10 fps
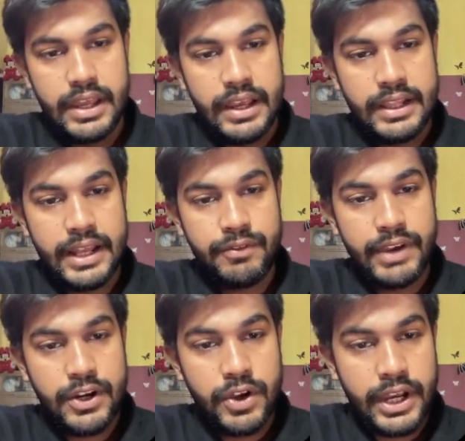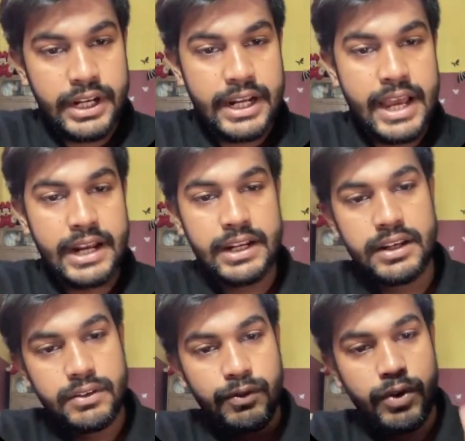Then we are drawing a diagonal.
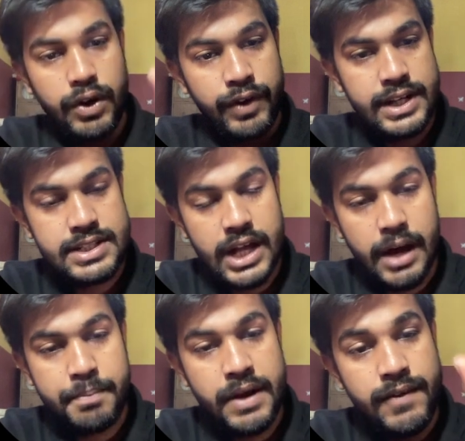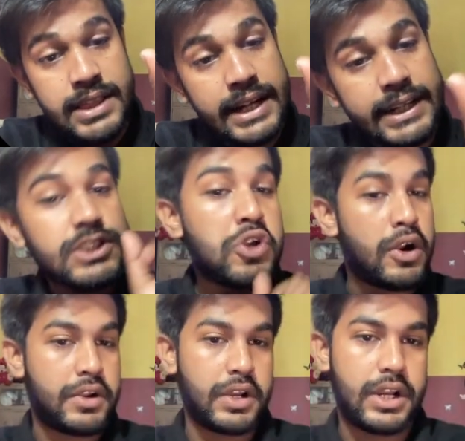What is the upper one? That is
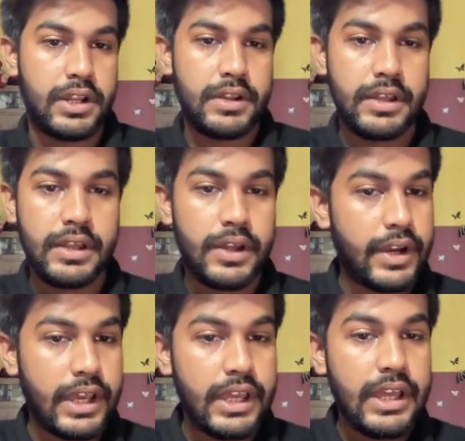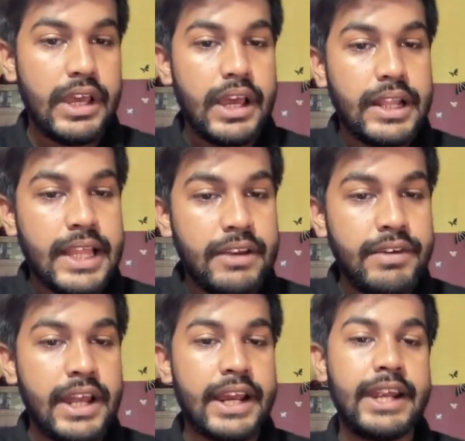not written. Okay. Then
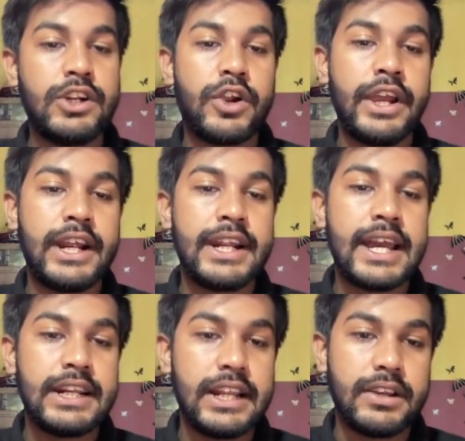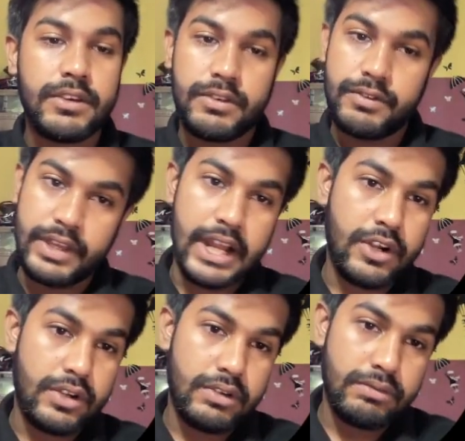we are again drawing a diagonal. We are
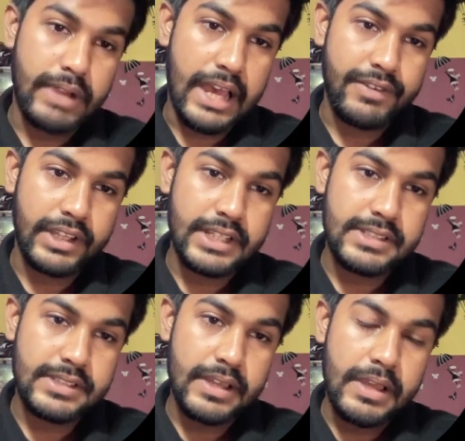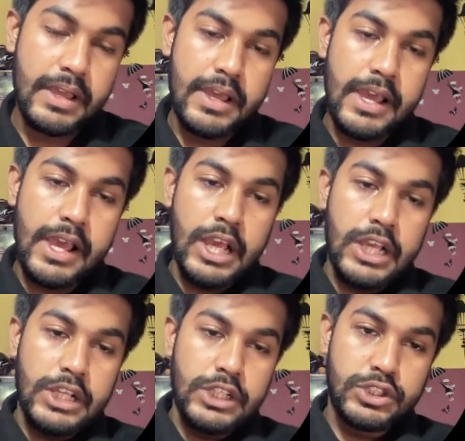having this.
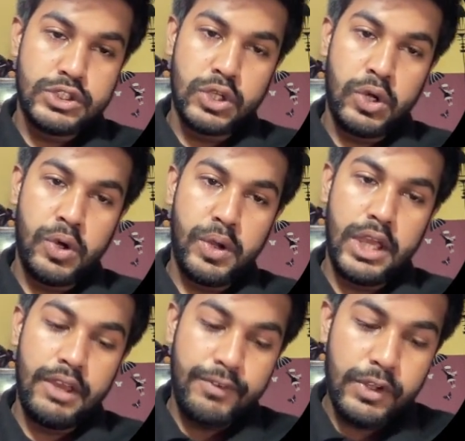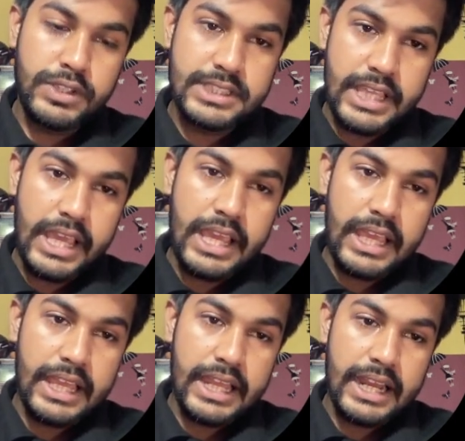So if you
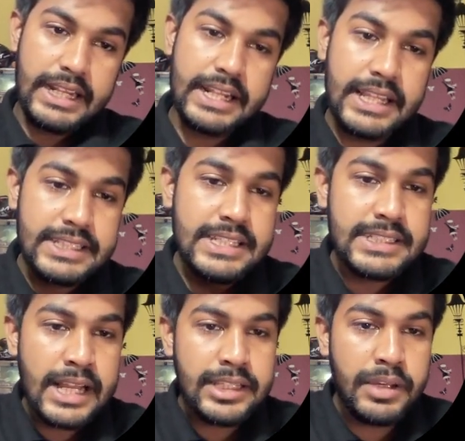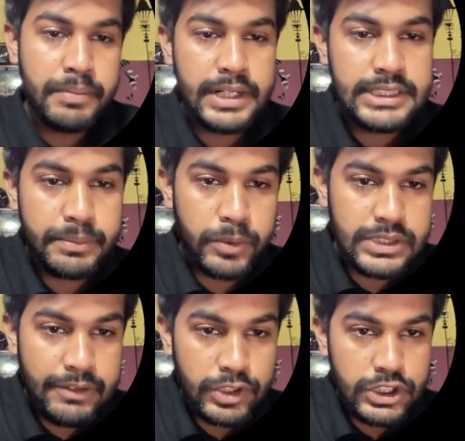see that this is nothing but,
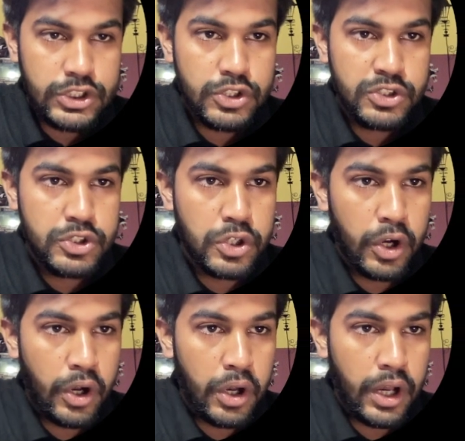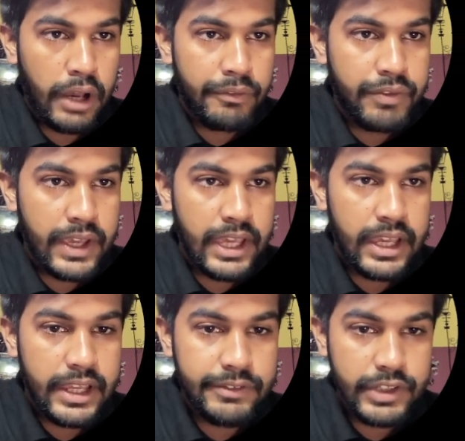suppose I would just draw a way
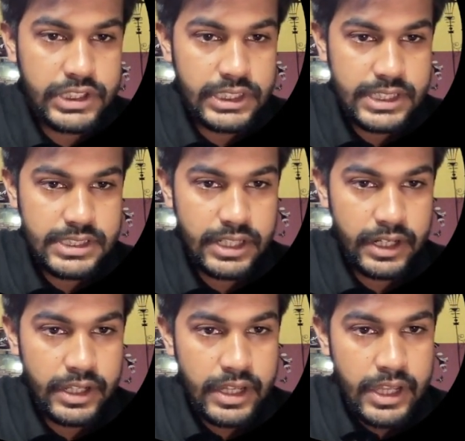in which this is done.